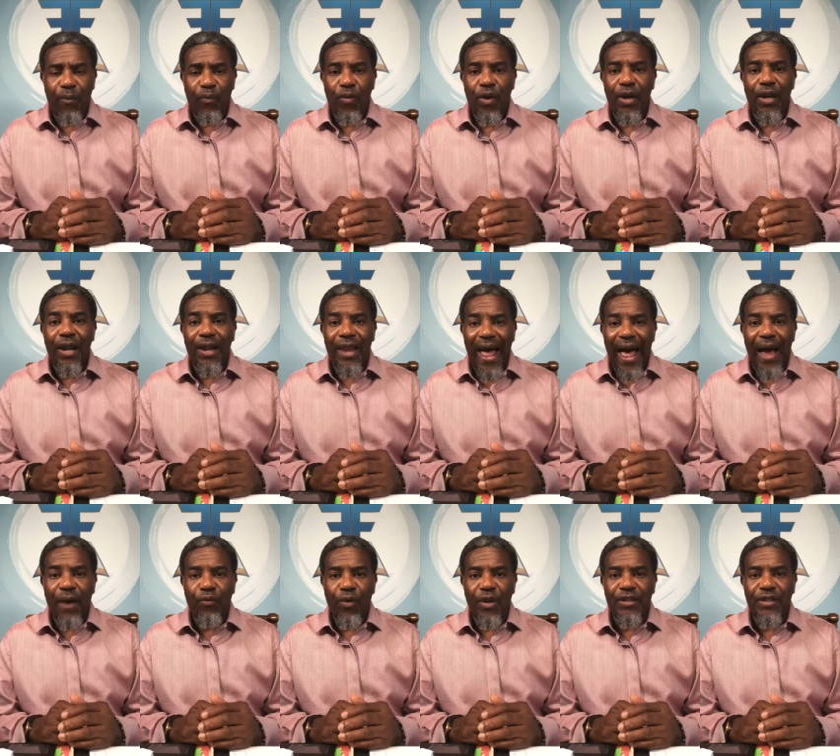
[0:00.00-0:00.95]
And when a
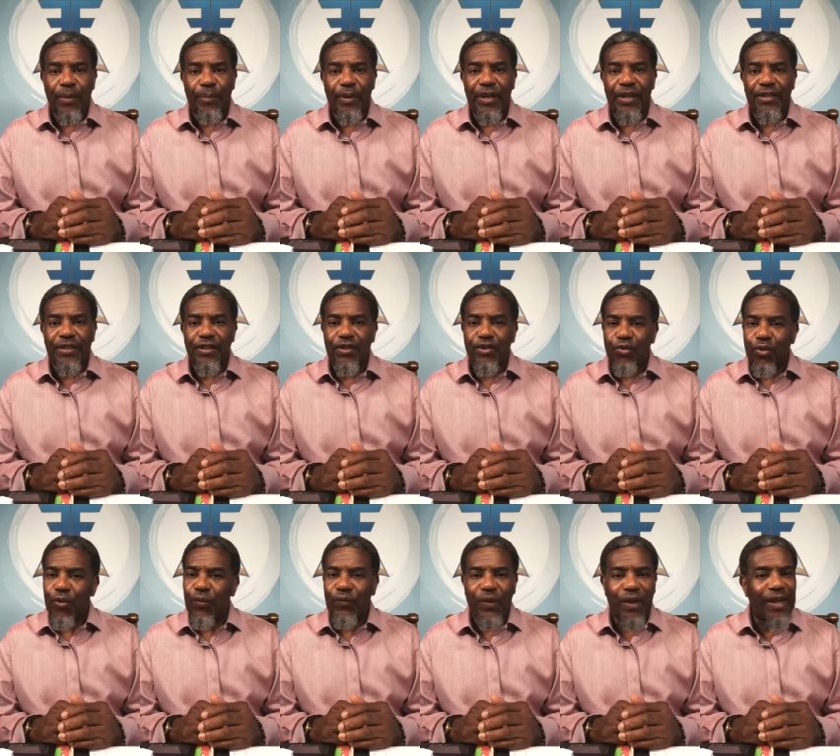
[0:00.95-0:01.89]
lie runs up against the
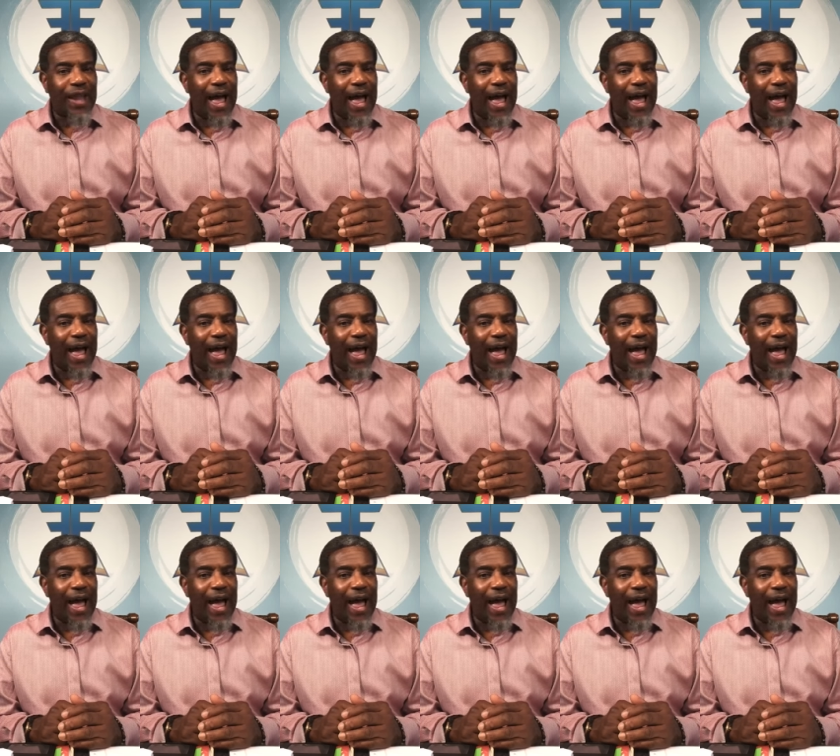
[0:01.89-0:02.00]
truth,